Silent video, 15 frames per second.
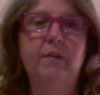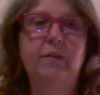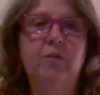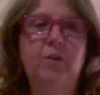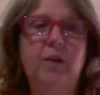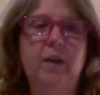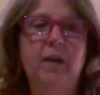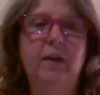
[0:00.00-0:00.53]

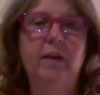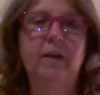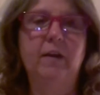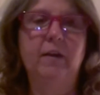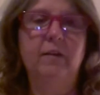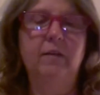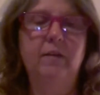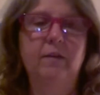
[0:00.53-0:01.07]
she had
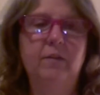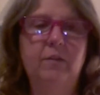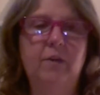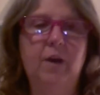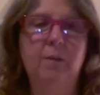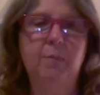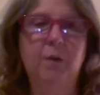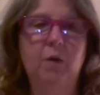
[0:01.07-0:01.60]
a
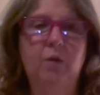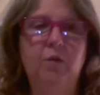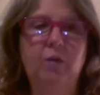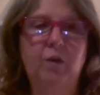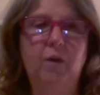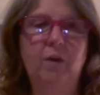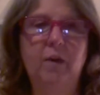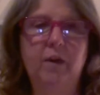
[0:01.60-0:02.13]
tropical
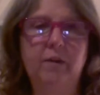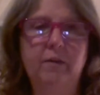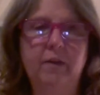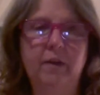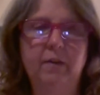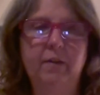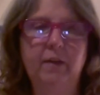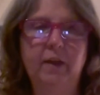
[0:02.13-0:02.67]
forest,
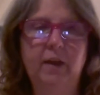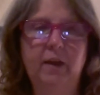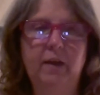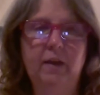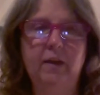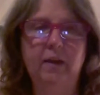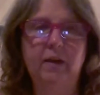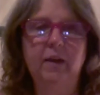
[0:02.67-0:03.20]
I
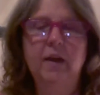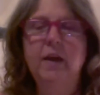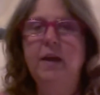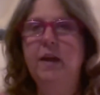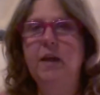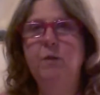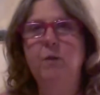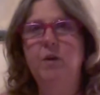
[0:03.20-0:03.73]
think. And
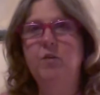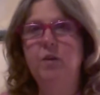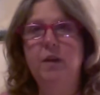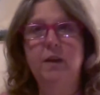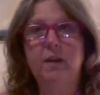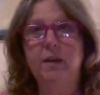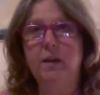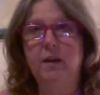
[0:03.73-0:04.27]
anyway, she
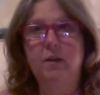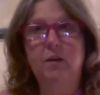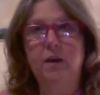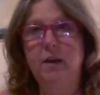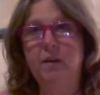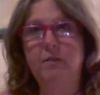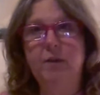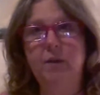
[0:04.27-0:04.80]
had a
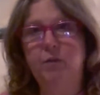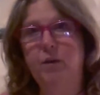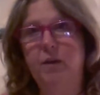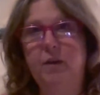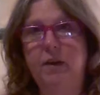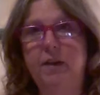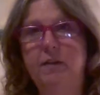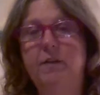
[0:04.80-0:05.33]
lot of
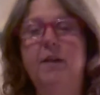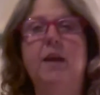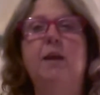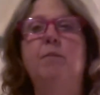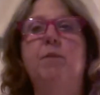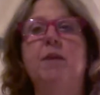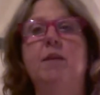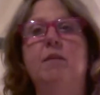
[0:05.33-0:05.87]
different
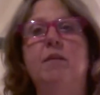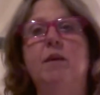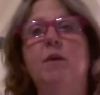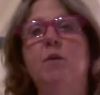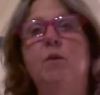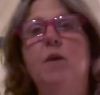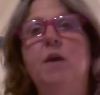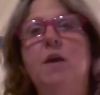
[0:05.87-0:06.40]
landscapes, and
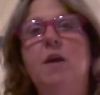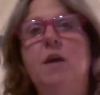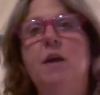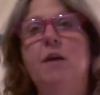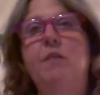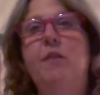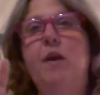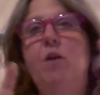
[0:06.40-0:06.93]
so
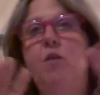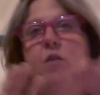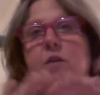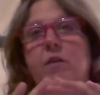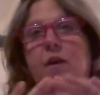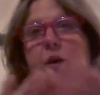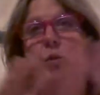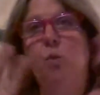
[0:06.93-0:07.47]
they're
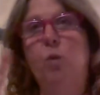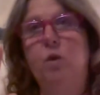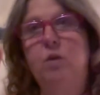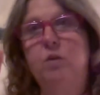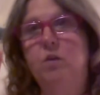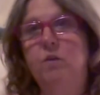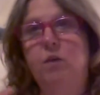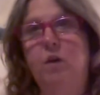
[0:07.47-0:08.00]
just like
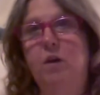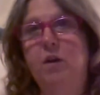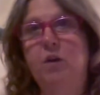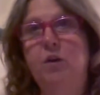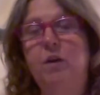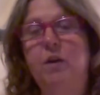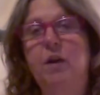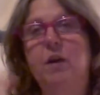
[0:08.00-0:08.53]
works of art.
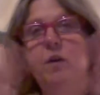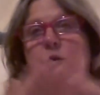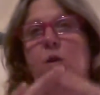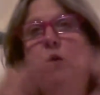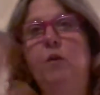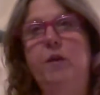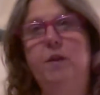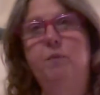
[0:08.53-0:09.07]
You could
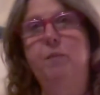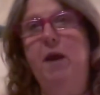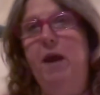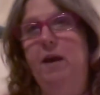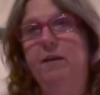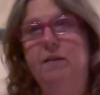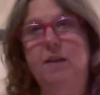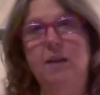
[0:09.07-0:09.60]
unroll these
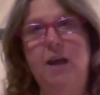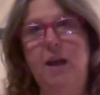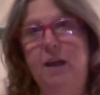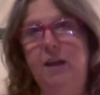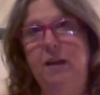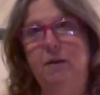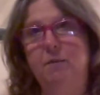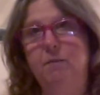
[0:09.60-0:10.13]
bats and
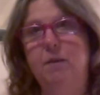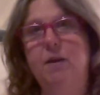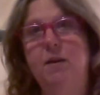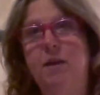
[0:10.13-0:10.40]
hang them